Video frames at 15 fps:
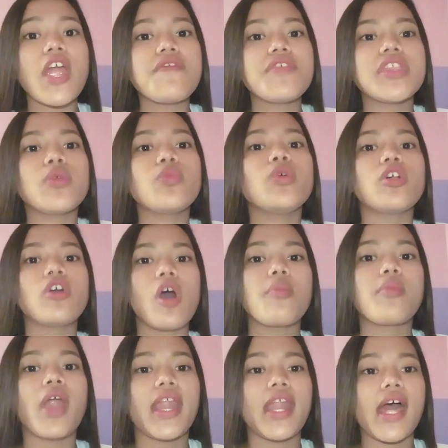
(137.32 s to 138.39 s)
not everything
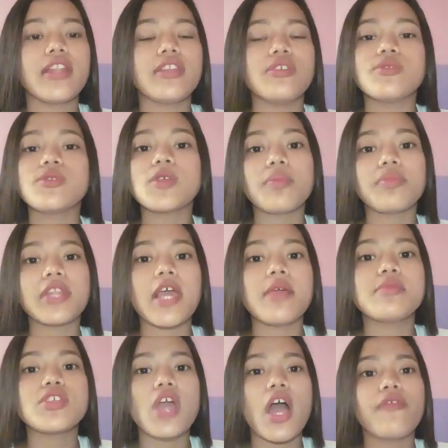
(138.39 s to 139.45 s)
will come right at you.
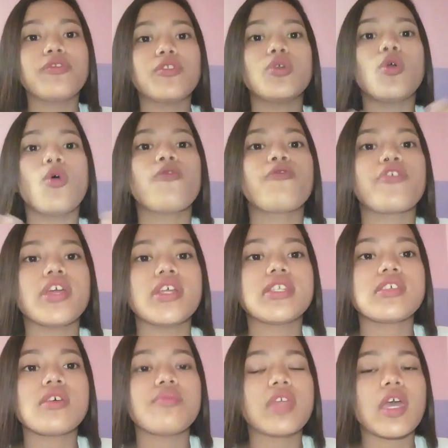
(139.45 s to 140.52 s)
Sometimes you have to go
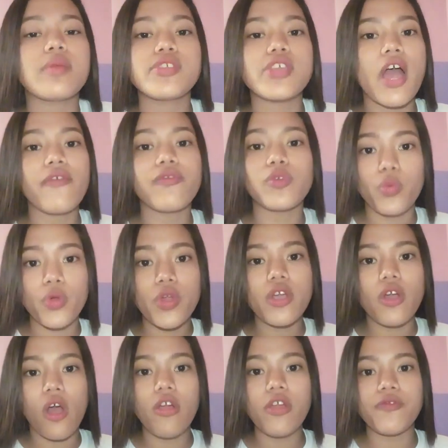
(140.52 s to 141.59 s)
for it. Sometimes you have
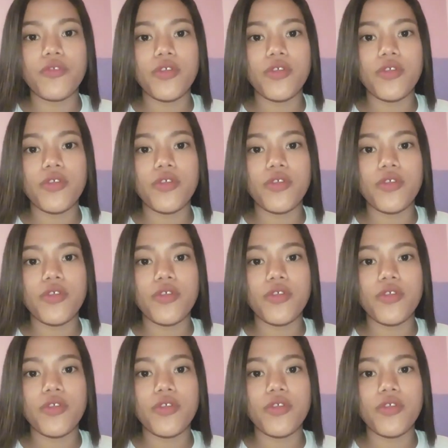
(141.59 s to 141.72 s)
to work